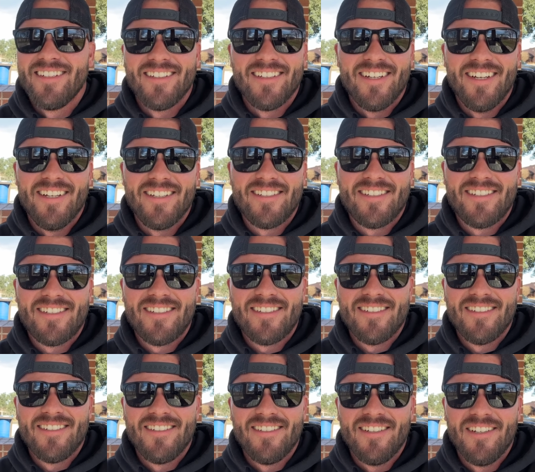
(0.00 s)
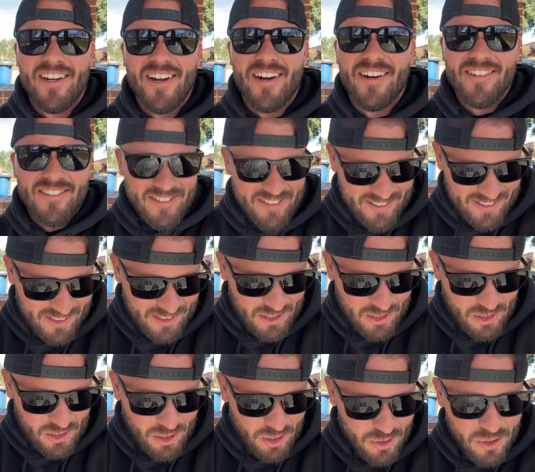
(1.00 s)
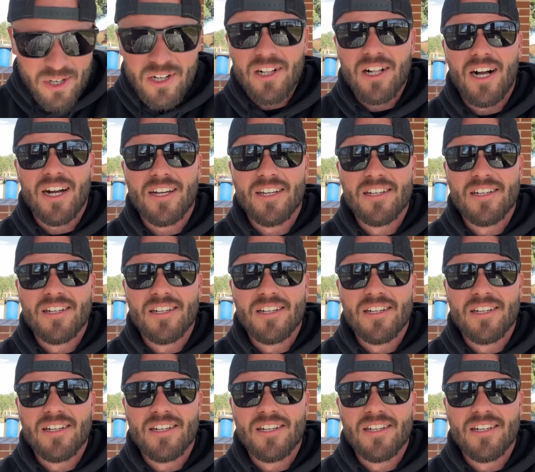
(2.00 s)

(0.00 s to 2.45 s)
it's, you know, 2 o'clock